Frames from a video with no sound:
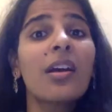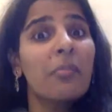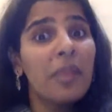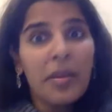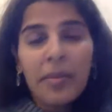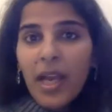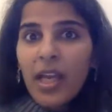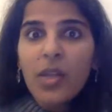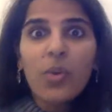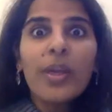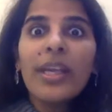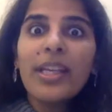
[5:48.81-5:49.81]
maybe
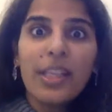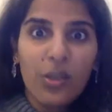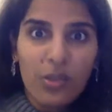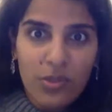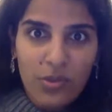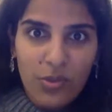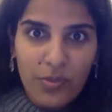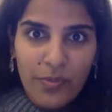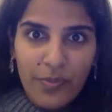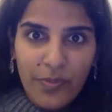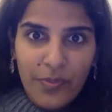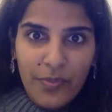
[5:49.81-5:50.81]
unknowingly also,
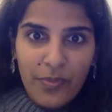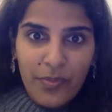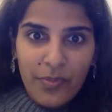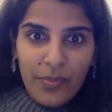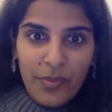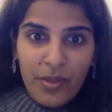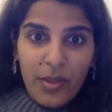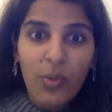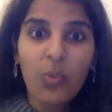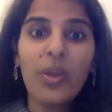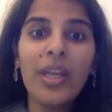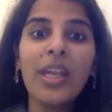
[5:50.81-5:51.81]

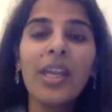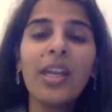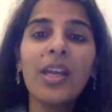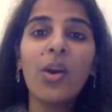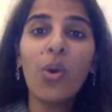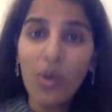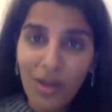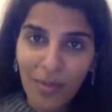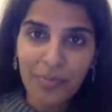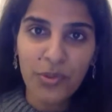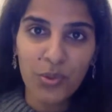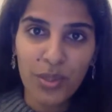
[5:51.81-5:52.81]
we own
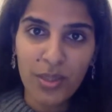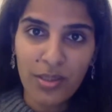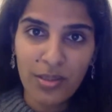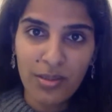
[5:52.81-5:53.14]
up to it.